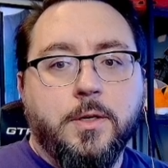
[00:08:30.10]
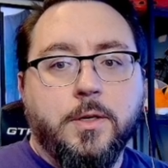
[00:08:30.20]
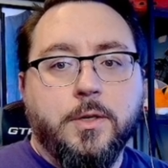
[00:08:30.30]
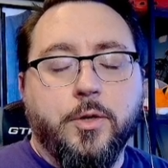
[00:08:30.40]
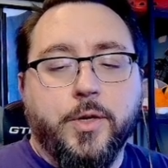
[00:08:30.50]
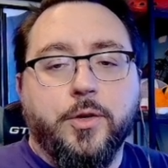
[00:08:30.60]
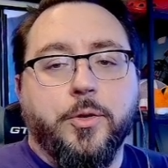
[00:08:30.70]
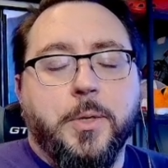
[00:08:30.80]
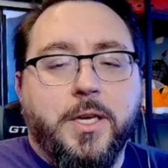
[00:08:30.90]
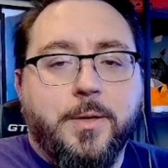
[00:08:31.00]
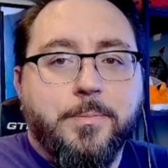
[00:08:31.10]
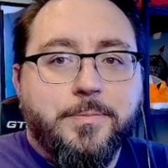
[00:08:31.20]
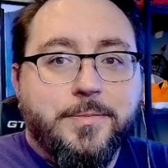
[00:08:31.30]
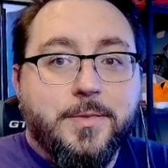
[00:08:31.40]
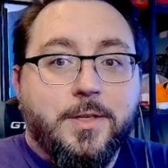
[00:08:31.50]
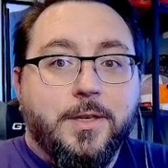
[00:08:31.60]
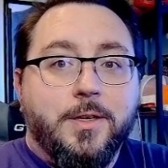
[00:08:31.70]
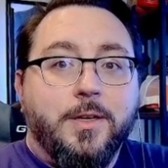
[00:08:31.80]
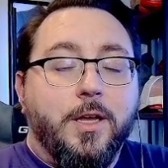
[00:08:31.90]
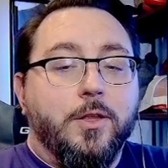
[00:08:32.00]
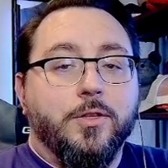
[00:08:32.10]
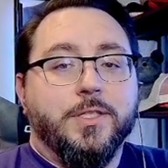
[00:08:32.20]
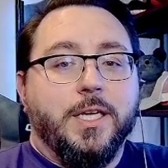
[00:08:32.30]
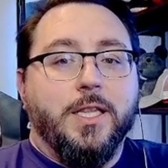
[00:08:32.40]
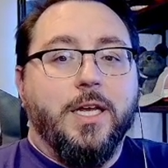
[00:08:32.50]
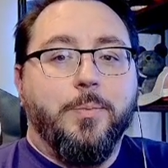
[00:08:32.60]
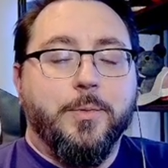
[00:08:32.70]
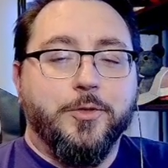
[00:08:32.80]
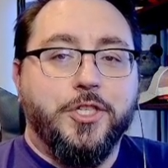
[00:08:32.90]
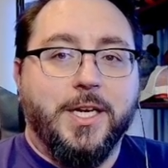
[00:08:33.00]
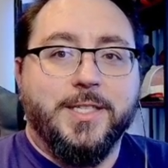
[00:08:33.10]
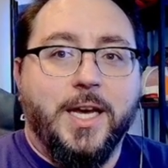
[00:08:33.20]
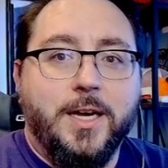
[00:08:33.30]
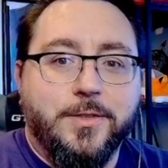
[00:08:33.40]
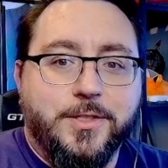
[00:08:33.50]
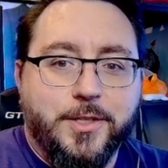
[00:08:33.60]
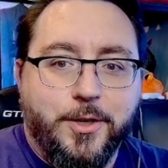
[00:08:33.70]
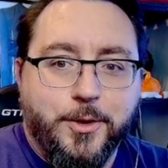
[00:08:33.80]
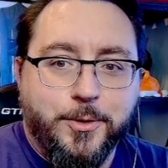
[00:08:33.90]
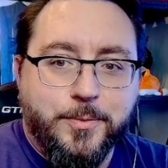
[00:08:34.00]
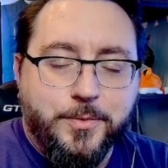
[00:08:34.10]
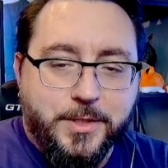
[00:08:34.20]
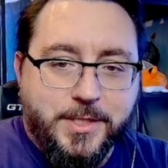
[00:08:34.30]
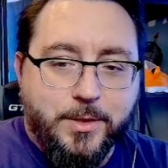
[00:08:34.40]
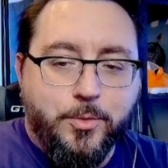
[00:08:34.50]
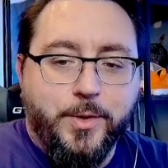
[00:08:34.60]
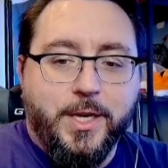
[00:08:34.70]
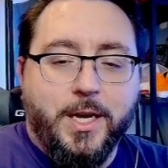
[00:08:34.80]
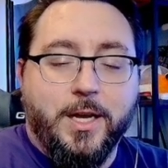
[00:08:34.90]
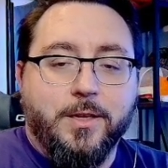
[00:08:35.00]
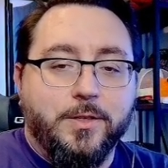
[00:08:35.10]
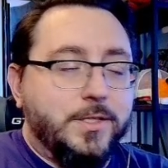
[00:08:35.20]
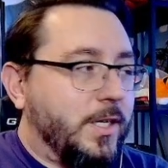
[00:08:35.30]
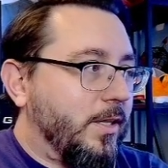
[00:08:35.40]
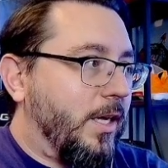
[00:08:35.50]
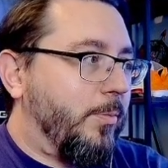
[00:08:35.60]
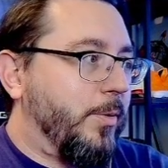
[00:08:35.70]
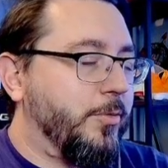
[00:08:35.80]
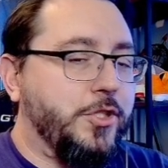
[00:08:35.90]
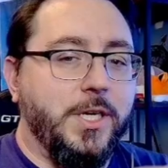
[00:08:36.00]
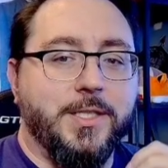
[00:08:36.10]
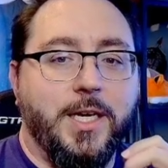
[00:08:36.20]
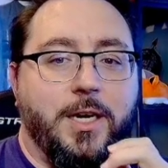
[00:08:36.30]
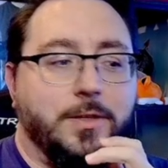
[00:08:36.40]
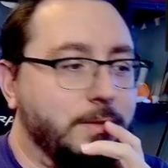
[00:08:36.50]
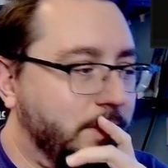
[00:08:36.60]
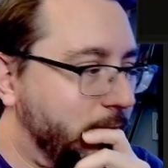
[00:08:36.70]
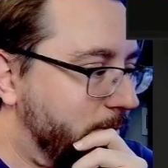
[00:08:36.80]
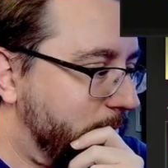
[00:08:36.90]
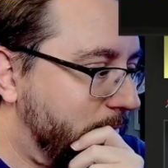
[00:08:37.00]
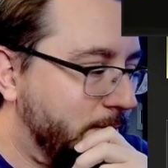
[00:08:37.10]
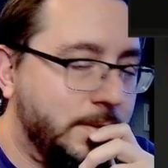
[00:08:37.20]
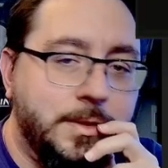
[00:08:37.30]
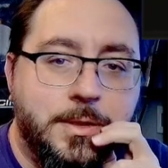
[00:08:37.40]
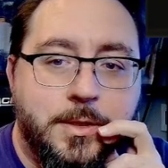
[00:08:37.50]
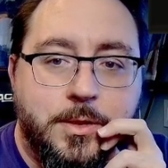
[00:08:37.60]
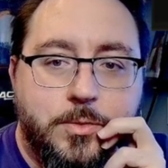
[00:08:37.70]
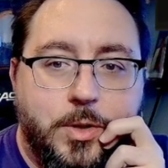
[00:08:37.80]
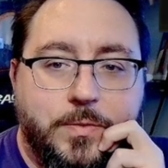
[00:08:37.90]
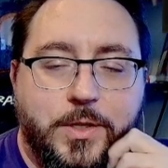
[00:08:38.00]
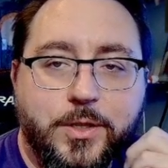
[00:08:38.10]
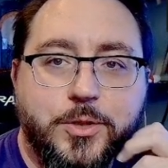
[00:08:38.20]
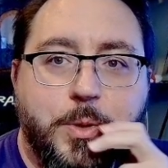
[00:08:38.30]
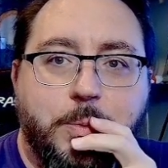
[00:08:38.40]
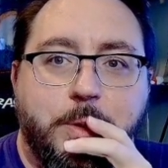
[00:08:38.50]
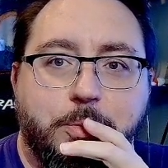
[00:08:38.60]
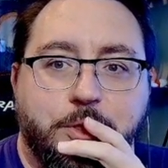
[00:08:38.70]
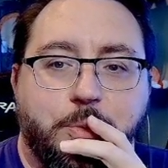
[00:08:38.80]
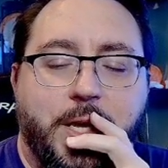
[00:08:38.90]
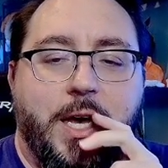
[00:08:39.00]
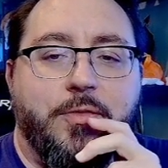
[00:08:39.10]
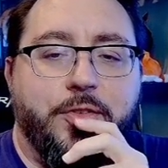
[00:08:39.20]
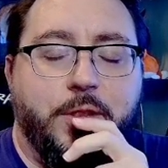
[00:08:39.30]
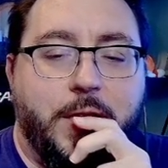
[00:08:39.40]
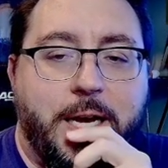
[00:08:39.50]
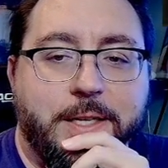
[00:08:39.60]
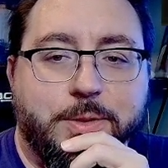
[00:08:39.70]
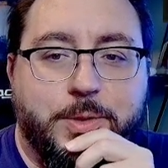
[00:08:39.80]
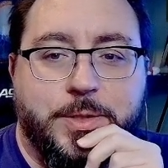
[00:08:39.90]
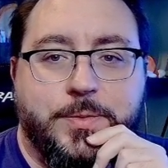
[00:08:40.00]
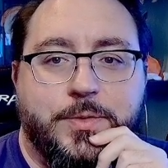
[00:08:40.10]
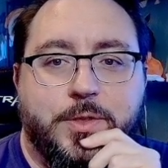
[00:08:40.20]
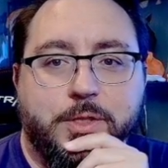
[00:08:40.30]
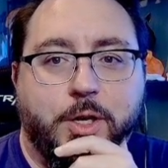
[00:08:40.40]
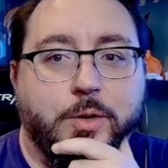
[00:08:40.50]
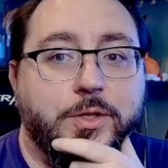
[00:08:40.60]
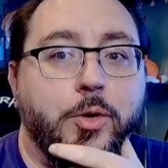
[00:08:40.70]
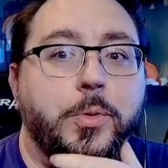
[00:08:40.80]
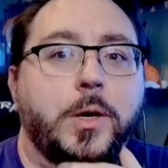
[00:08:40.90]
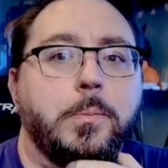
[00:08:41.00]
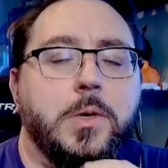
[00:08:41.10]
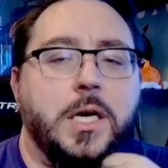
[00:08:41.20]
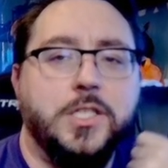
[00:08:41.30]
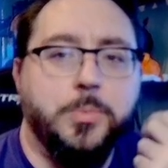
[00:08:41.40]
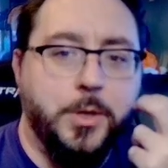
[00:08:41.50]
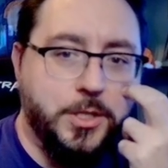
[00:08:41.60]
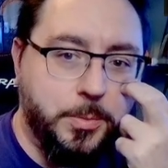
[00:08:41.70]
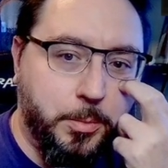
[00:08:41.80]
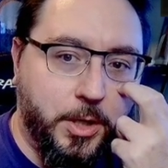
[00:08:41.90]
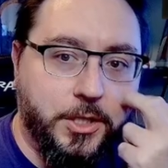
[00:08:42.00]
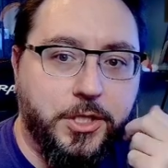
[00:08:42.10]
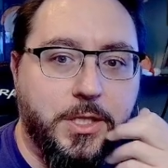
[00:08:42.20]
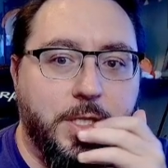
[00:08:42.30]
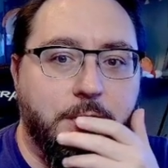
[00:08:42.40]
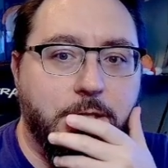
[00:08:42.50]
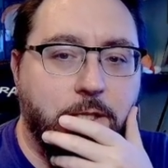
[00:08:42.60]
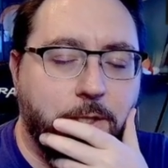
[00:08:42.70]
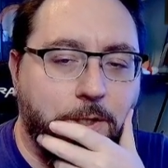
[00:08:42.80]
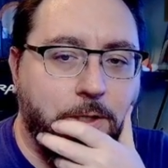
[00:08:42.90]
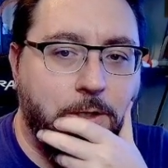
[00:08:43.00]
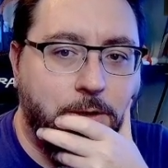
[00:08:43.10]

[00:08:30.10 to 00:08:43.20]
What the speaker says: No kill the meme. It looks like a lot of people checked out, so let's see what we got. Looks like a lot of people checked out. Near as many people as we had for the last one. So it's going to be a much easier...